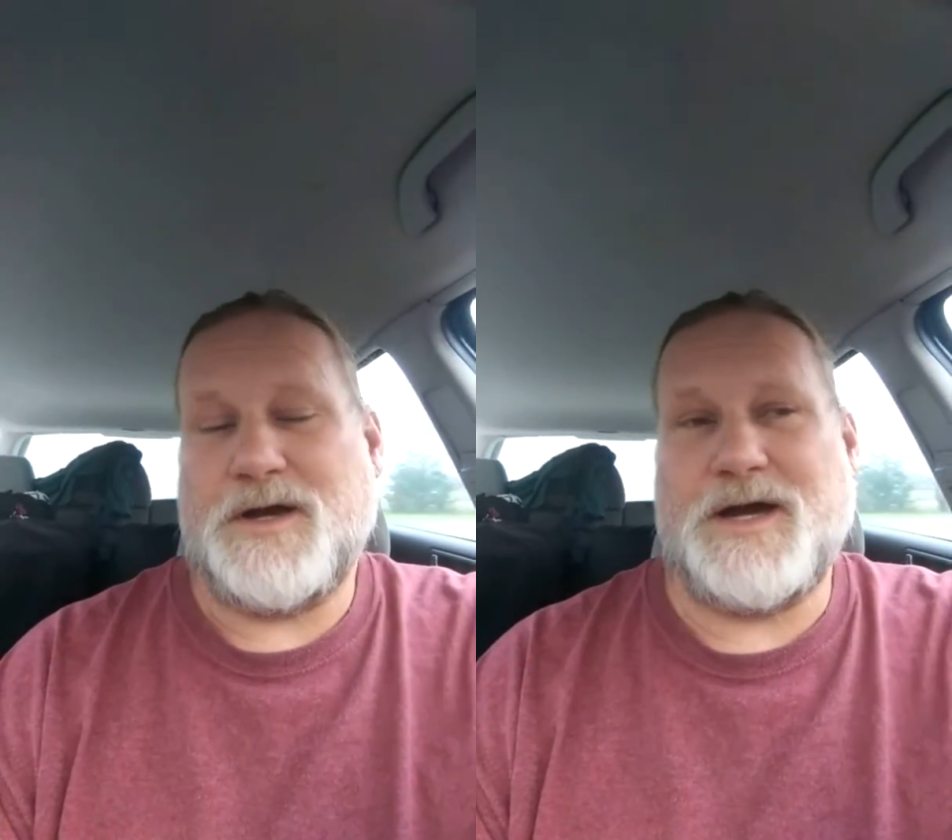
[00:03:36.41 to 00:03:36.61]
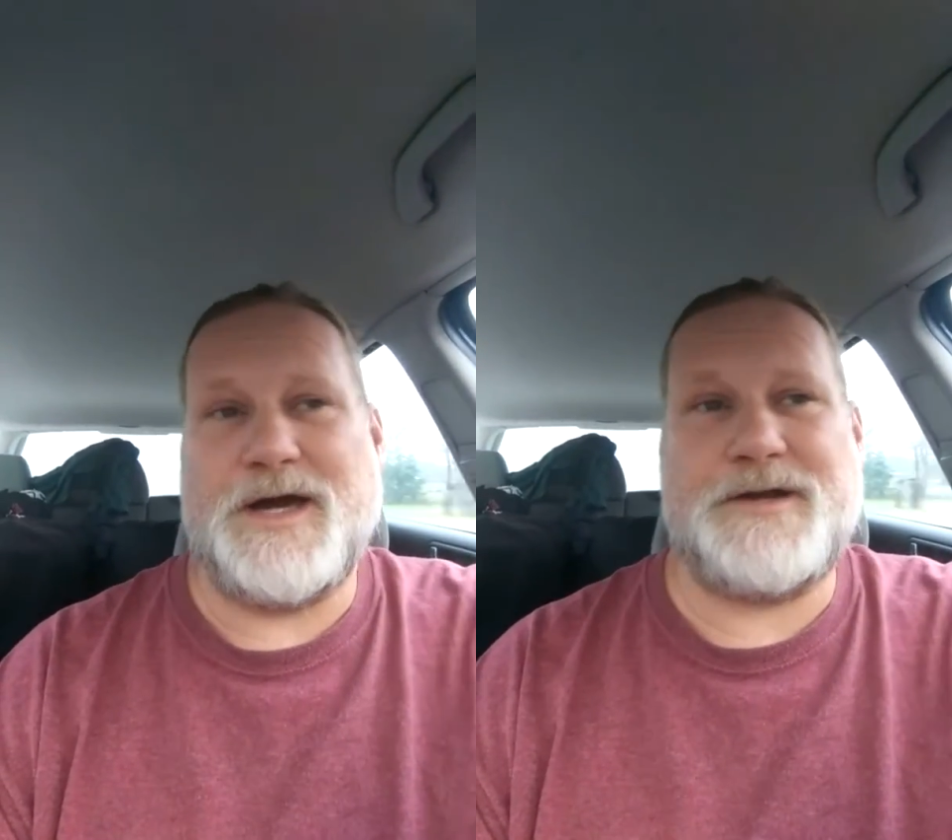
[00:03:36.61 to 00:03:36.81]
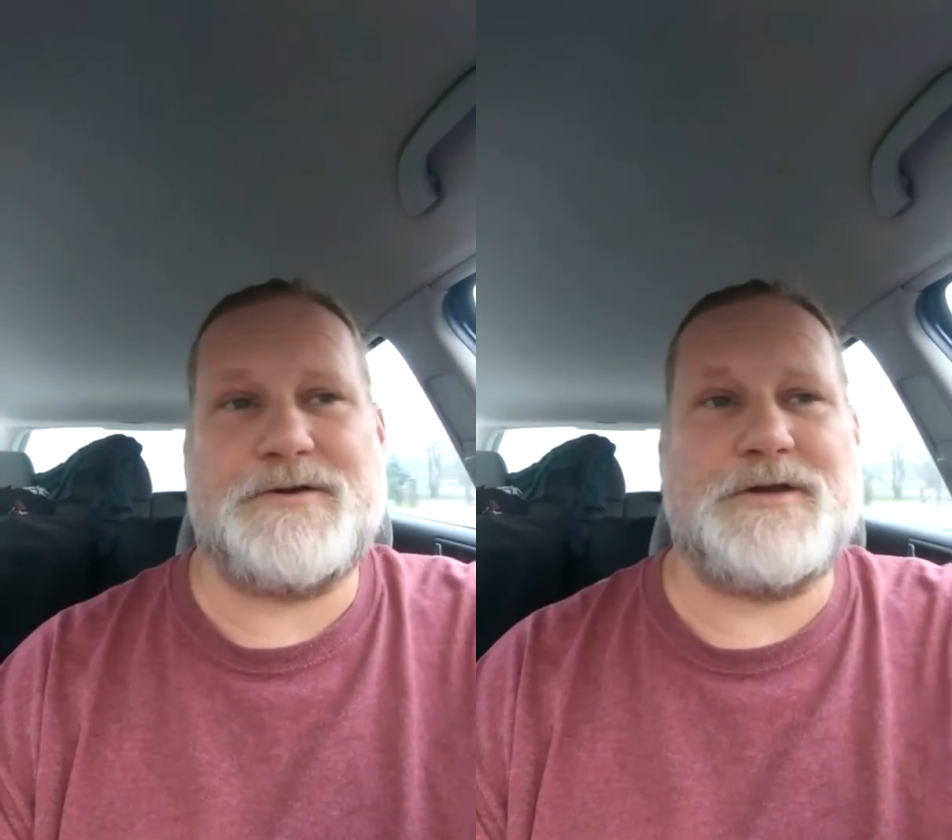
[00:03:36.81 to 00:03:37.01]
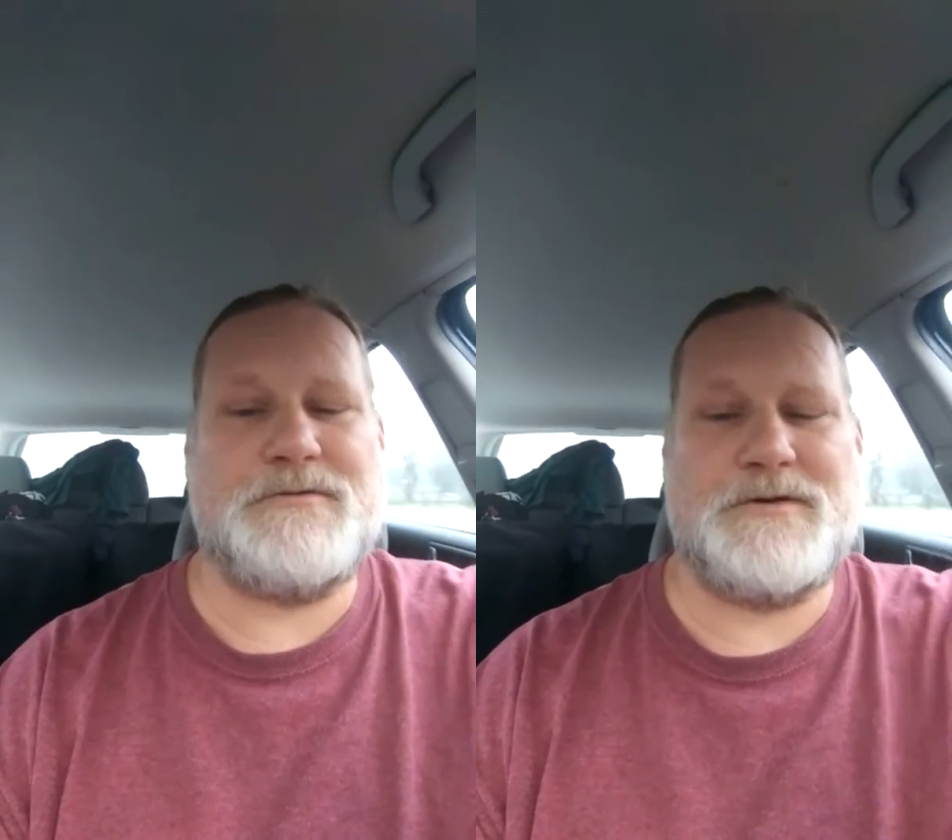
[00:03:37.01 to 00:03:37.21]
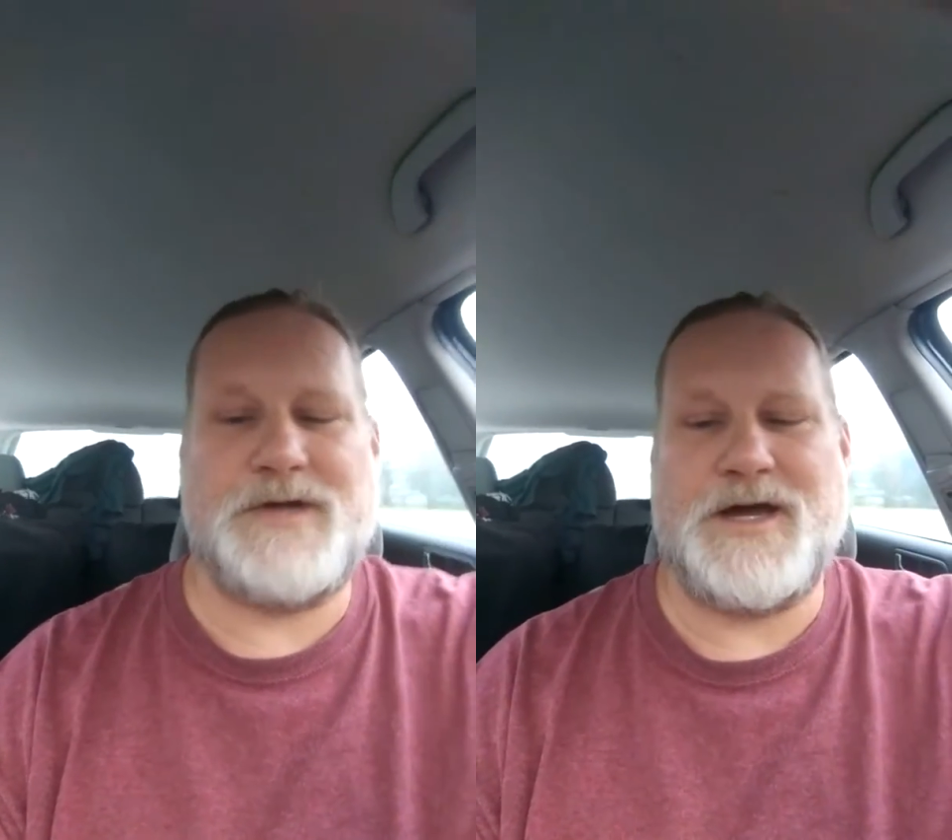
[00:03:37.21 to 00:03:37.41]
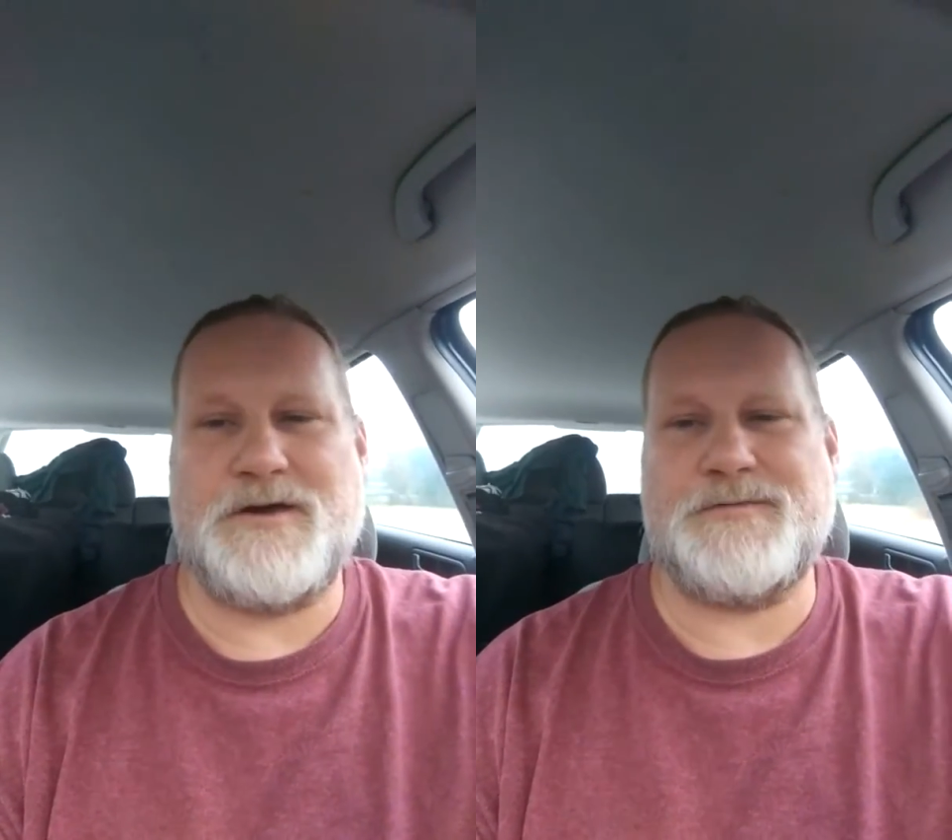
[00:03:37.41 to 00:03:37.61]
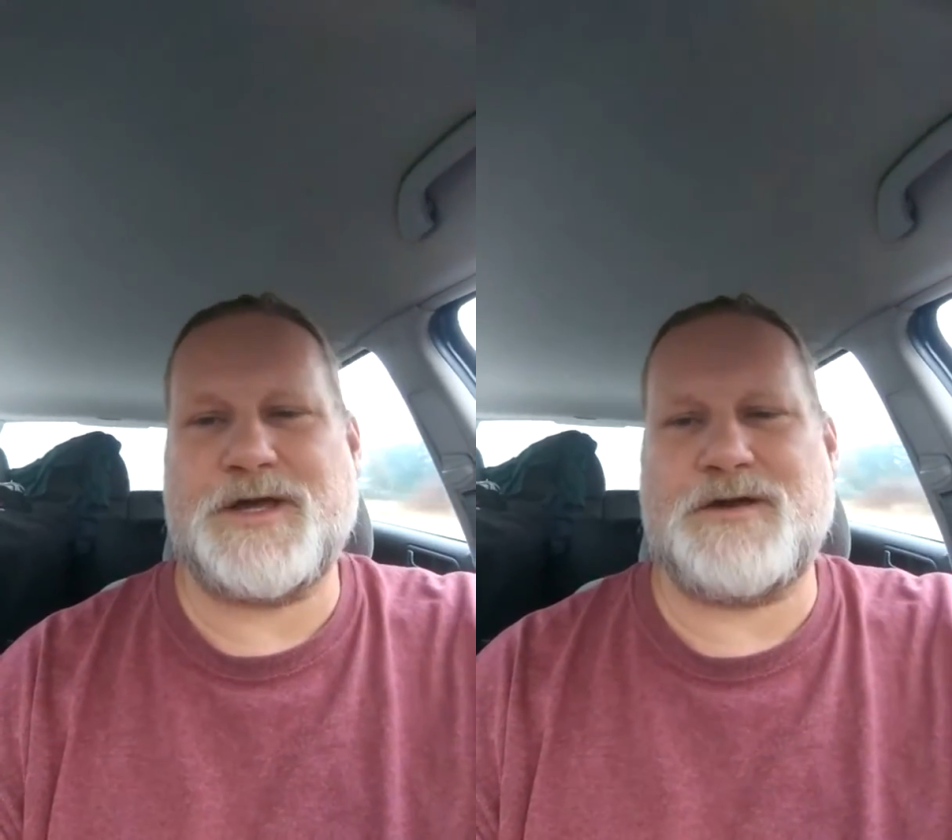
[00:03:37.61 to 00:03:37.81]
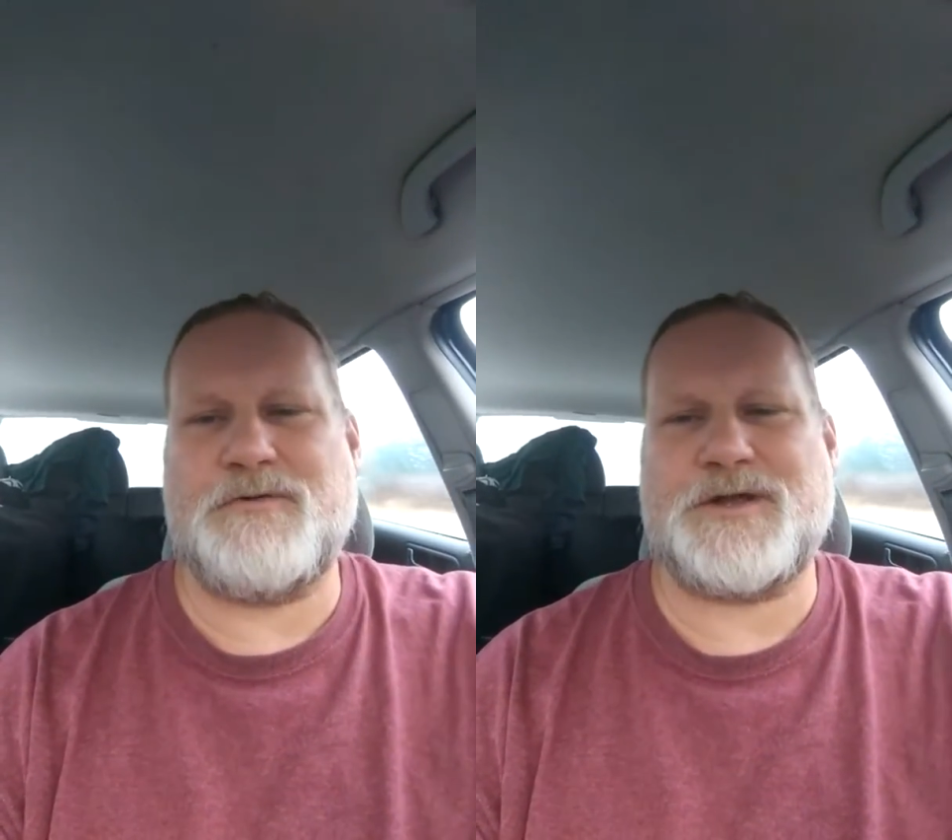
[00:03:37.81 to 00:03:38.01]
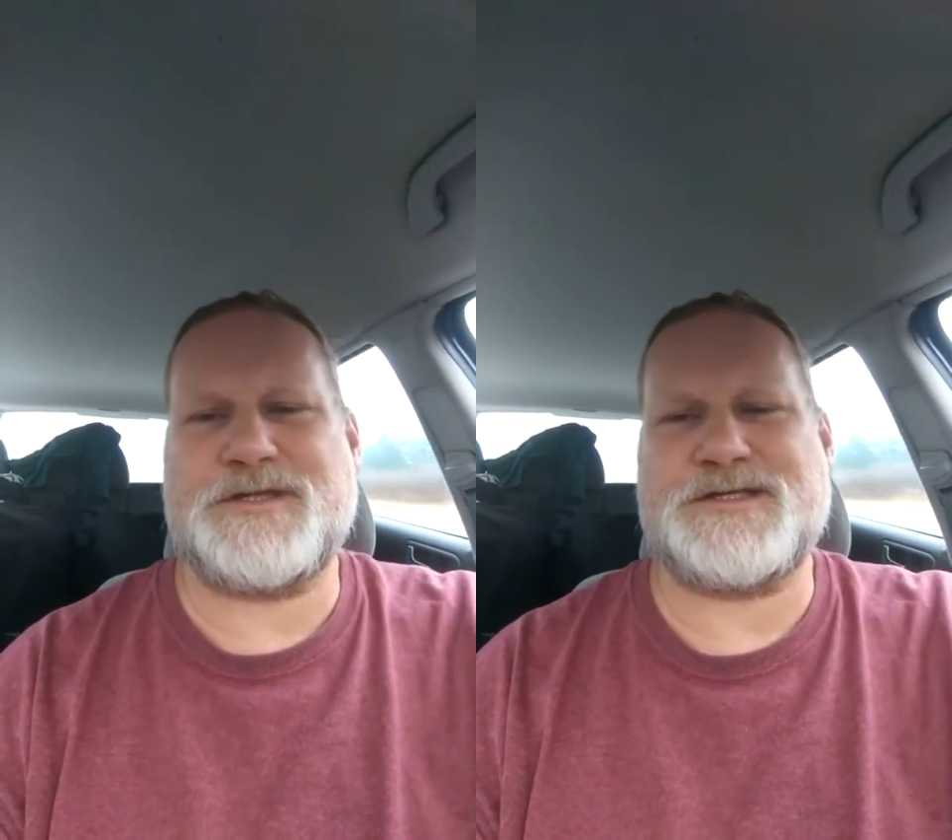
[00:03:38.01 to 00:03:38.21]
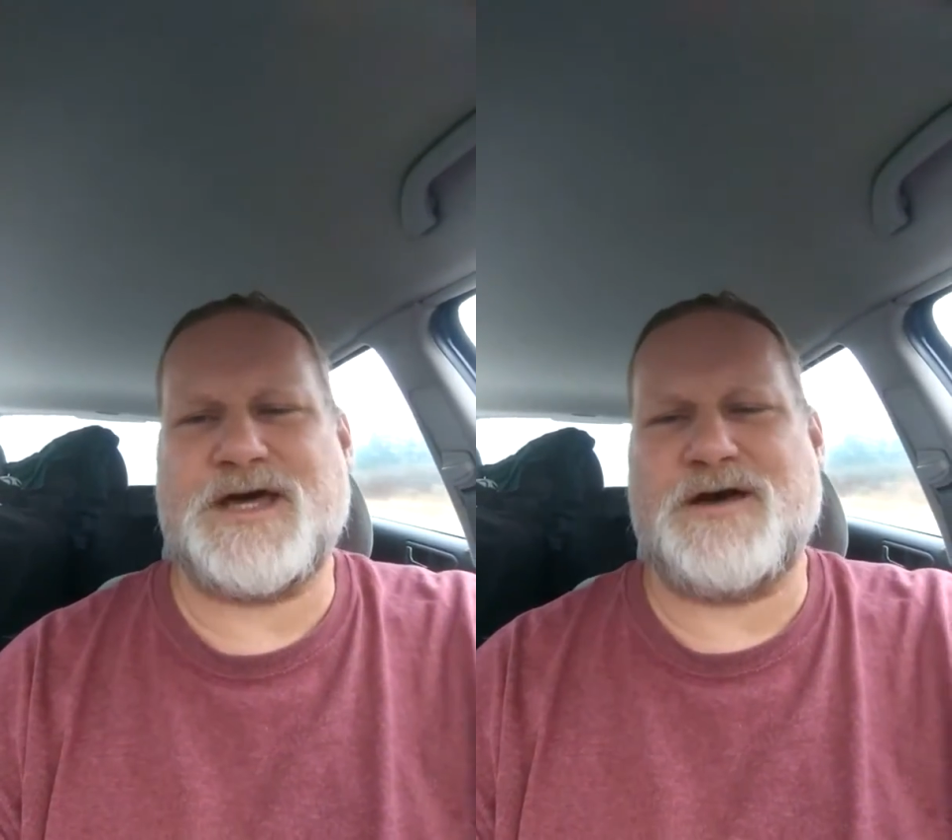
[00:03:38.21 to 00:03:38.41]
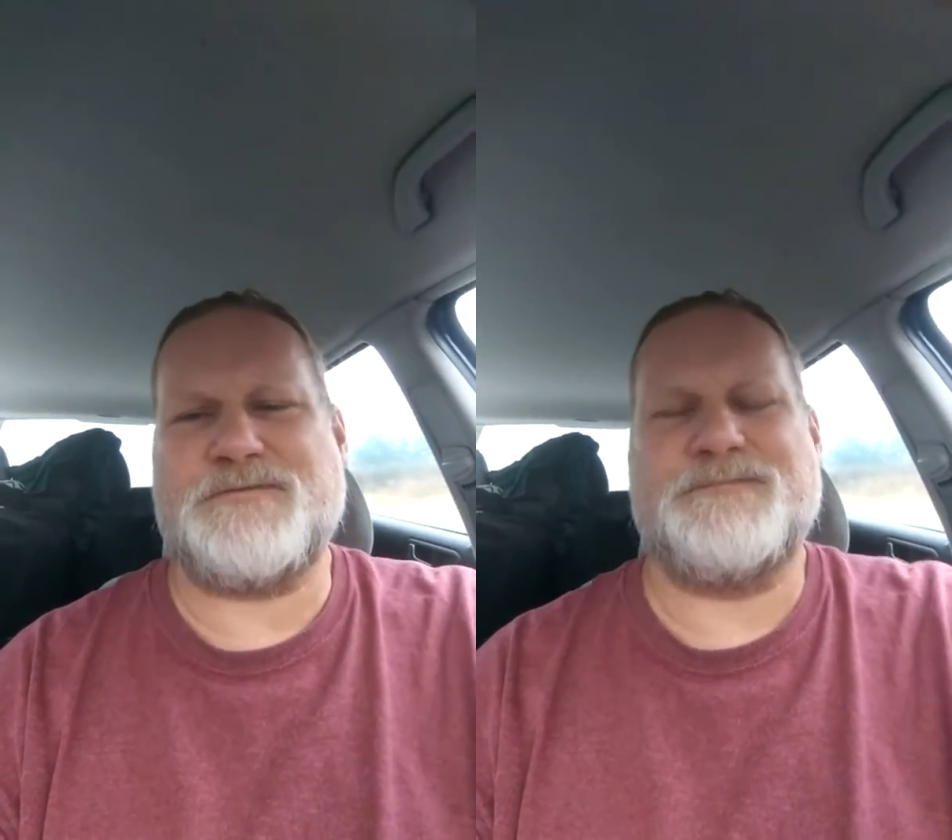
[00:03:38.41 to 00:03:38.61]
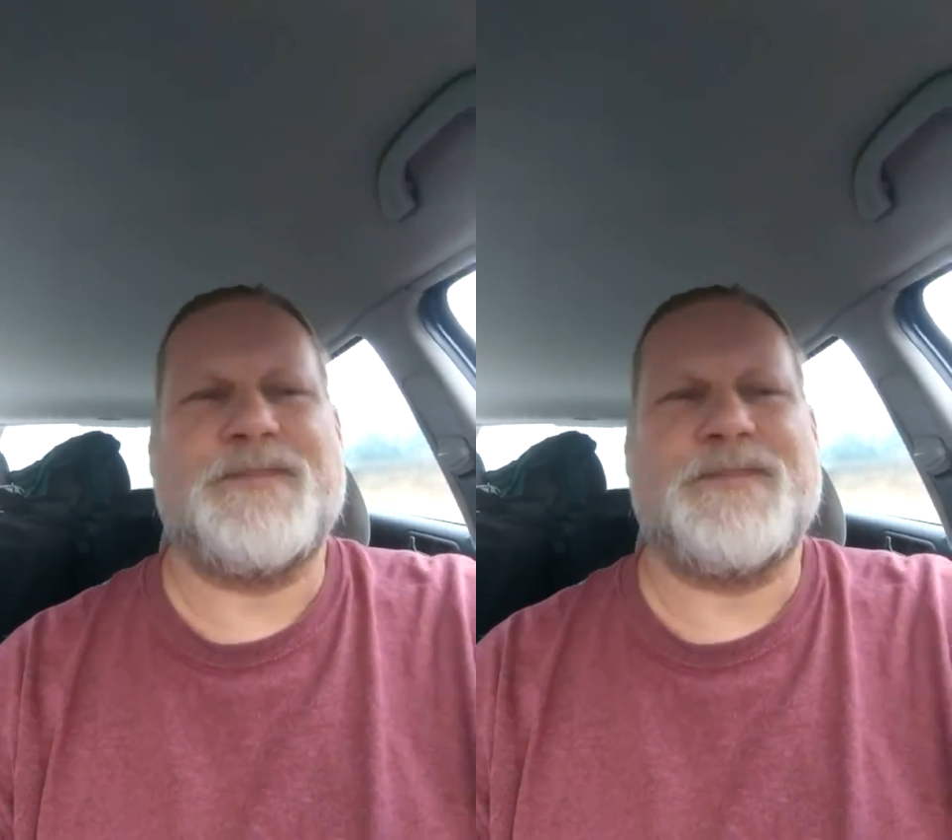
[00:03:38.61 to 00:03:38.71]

I don't know, how am I going to work this out?